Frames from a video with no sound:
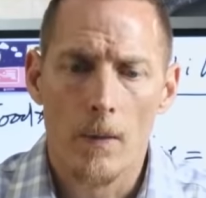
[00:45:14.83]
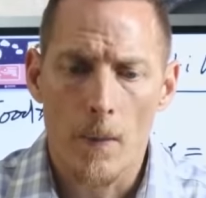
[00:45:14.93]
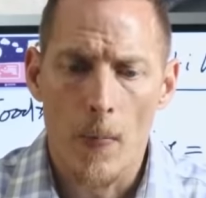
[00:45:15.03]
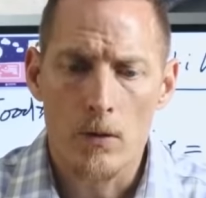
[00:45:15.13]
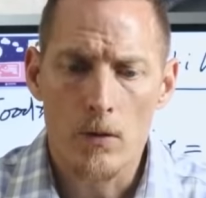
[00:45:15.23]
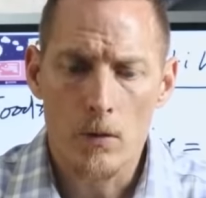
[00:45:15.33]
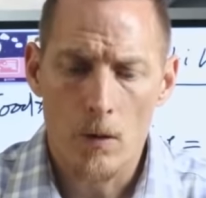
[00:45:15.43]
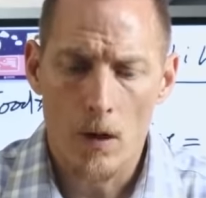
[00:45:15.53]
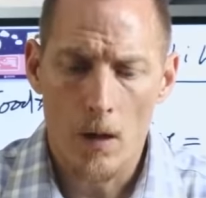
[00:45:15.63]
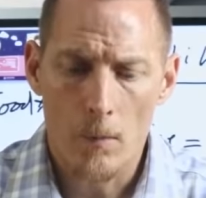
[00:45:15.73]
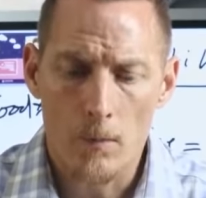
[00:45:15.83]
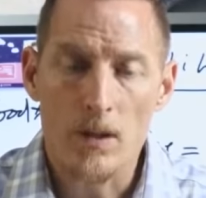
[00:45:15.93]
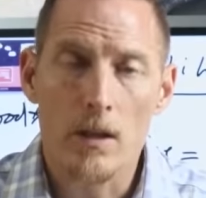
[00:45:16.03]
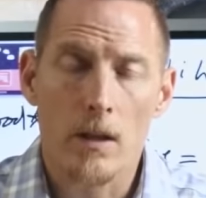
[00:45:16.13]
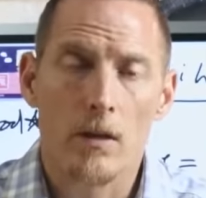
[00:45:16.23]
to um, to
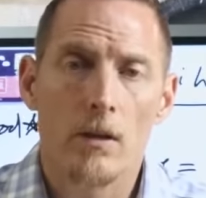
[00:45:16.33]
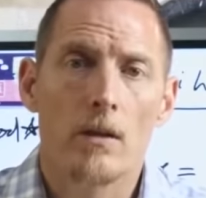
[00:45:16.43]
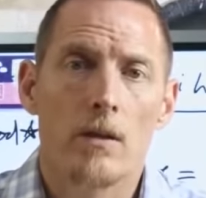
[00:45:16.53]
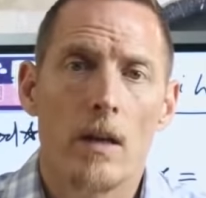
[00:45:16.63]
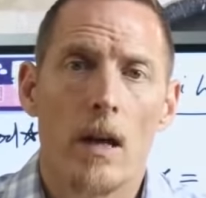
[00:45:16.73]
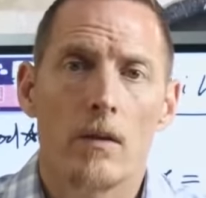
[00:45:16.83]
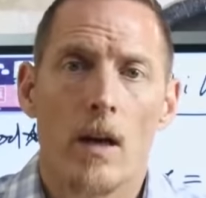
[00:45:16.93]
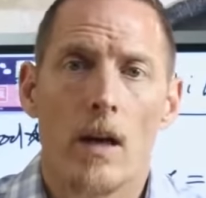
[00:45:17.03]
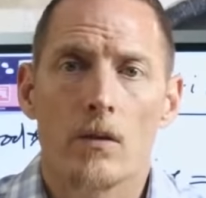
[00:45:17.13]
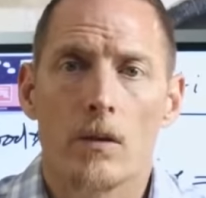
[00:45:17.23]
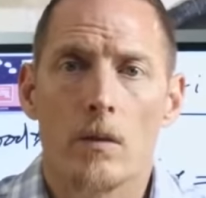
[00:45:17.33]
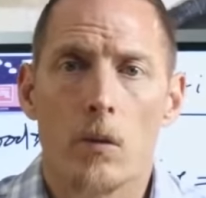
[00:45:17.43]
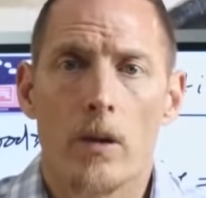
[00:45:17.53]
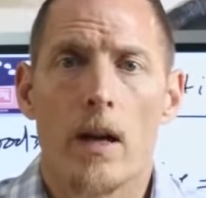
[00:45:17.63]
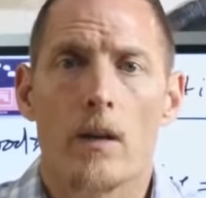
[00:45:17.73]
get a good sound night's sleep
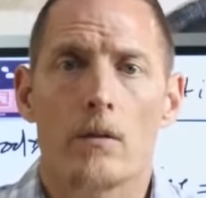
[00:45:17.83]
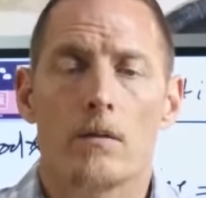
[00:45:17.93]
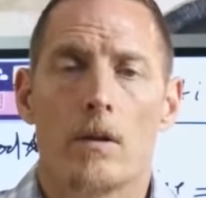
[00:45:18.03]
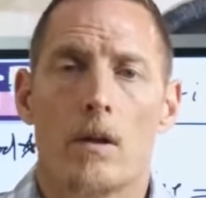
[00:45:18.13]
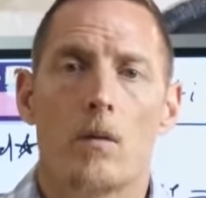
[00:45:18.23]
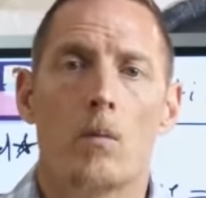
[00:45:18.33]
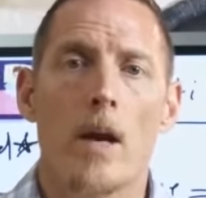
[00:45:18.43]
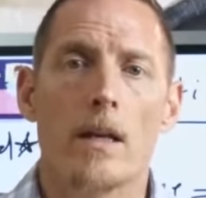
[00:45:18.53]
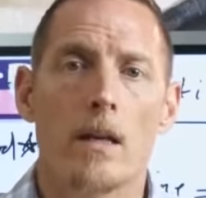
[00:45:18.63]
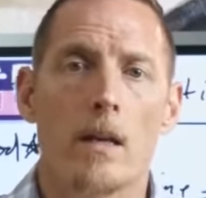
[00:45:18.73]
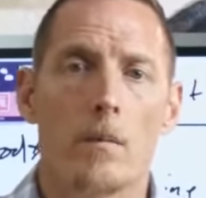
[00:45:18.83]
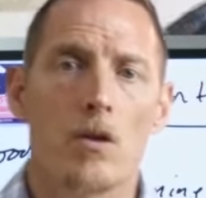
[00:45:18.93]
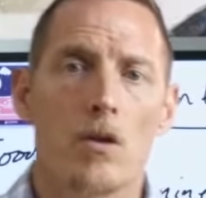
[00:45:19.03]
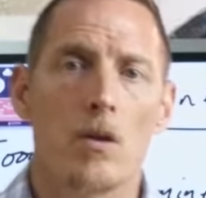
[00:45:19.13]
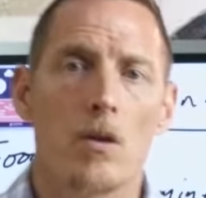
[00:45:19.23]
without you know waking up
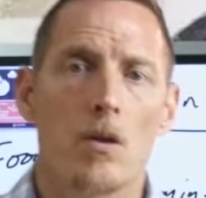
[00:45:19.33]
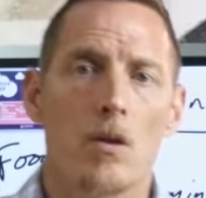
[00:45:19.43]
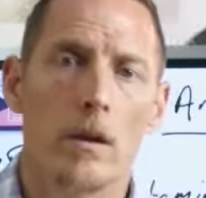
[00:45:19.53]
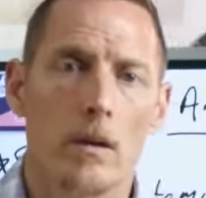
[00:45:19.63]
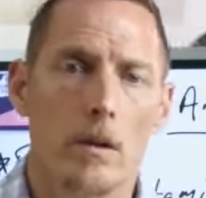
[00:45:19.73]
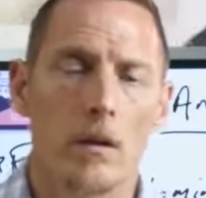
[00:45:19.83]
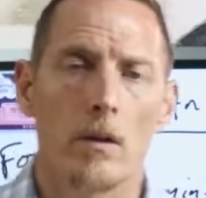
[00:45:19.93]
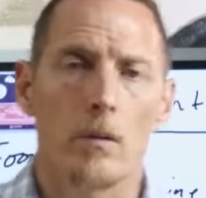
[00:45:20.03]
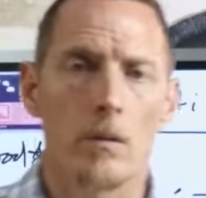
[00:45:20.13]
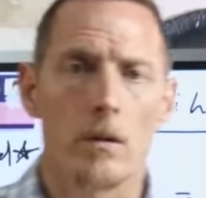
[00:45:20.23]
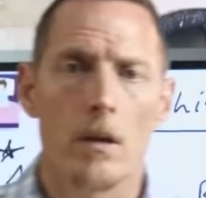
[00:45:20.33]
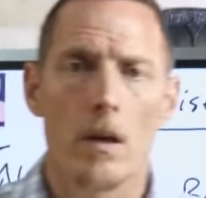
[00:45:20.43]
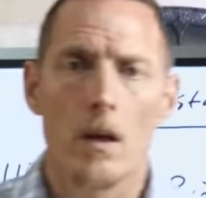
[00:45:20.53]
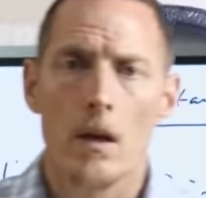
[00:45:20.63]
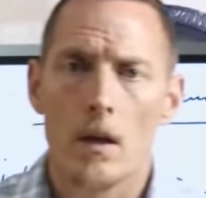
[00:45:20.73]
soaking wet in their clothes.
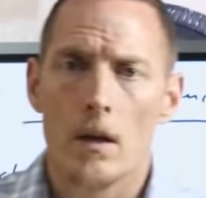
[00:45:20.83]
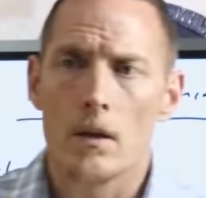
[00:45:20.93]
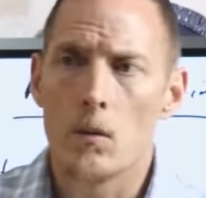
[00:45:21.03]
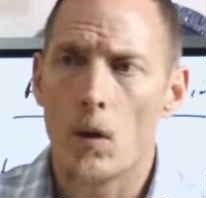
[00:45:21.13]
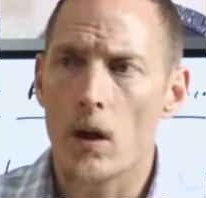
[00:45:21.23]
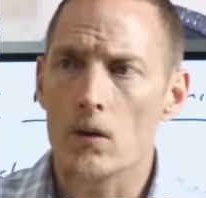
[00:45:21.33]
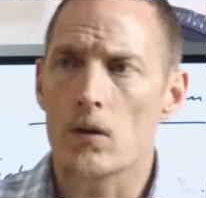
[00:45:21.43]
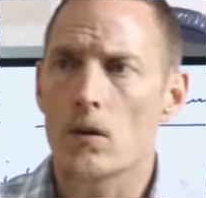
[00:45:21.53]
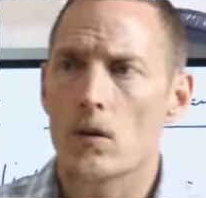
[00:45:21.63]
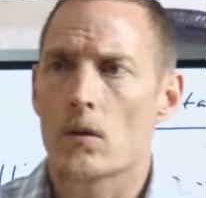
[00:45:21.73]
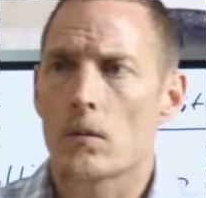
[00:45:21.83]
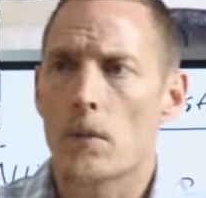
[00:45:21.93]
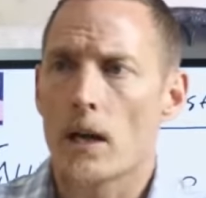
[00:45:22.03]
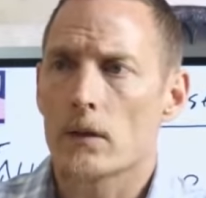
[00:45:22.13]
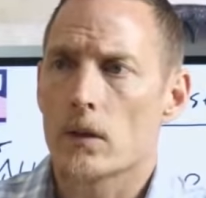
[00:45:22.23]
You also
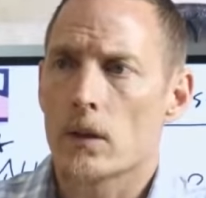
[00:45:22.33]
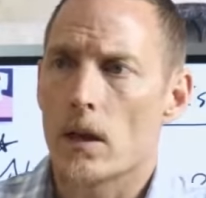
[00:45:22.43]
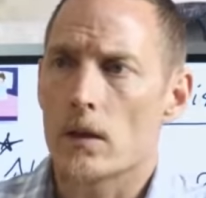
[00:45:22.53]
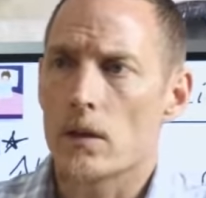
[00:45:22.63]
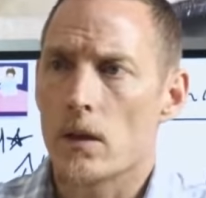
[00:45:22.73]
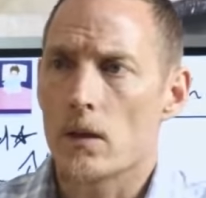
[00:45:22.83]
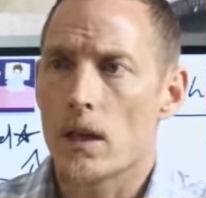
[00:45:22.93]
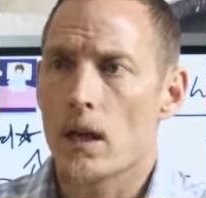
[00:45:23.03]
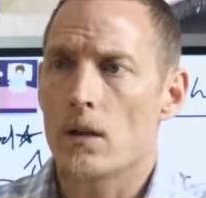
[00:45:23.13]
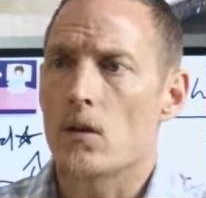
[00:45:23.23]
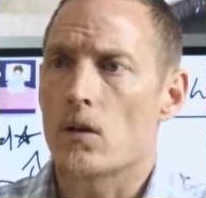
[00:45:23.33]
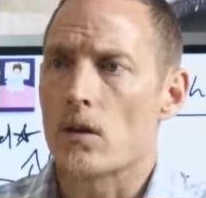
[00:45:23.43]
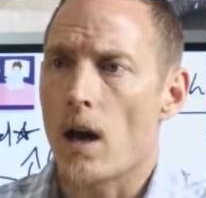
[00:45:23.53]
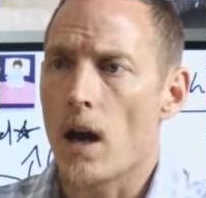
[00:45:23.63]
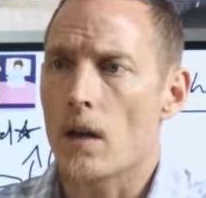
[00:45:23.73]
might look at you know again your
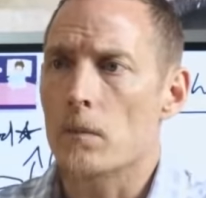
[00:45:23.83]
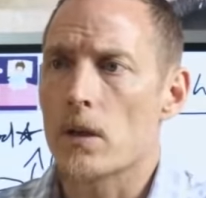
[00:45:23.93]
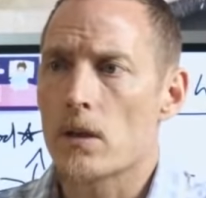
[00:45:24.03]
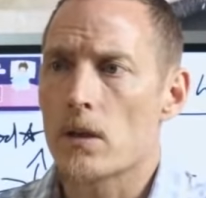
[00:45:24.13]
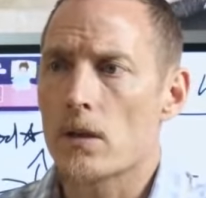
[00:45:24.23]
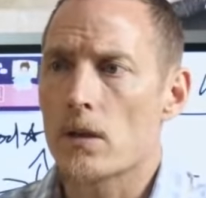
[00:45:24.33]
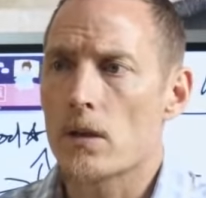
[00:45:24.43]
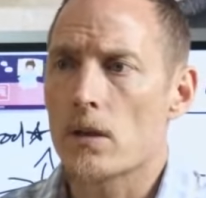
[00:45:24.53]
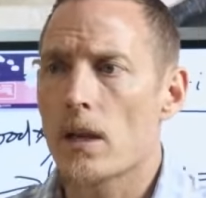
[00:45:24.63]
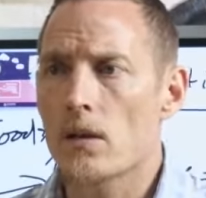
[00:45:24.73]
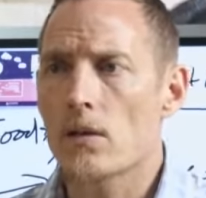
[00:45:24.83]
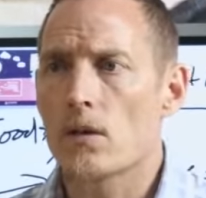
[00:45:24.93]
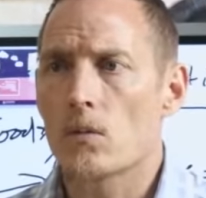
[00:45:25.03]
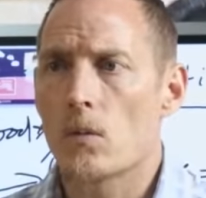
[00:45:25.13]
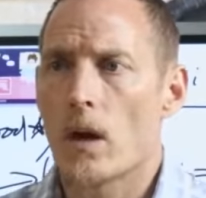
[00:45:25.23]
diet because I've seen
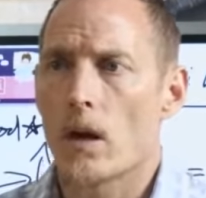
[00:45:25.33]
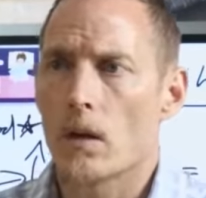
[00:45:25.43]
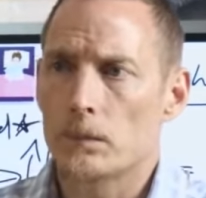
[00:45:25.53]
cases where